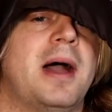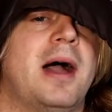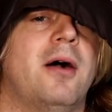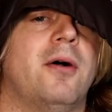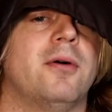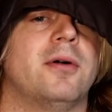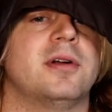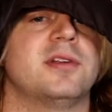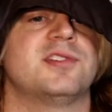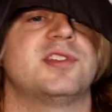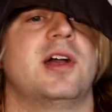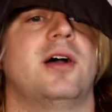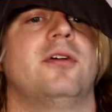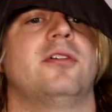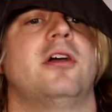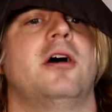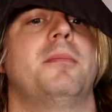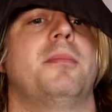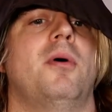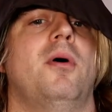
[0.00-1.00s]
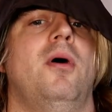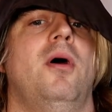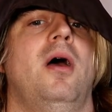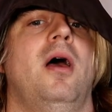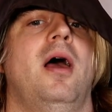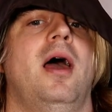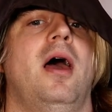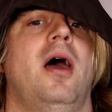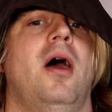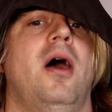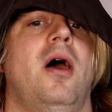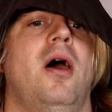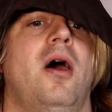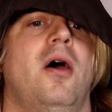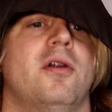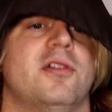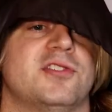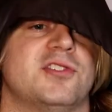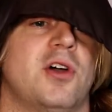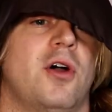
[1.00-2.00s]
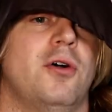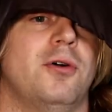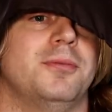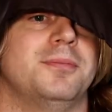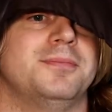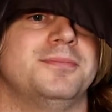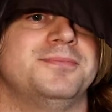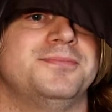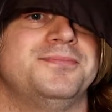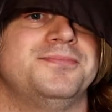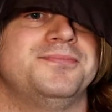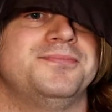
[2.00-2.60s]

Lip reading: power and is held up on his home.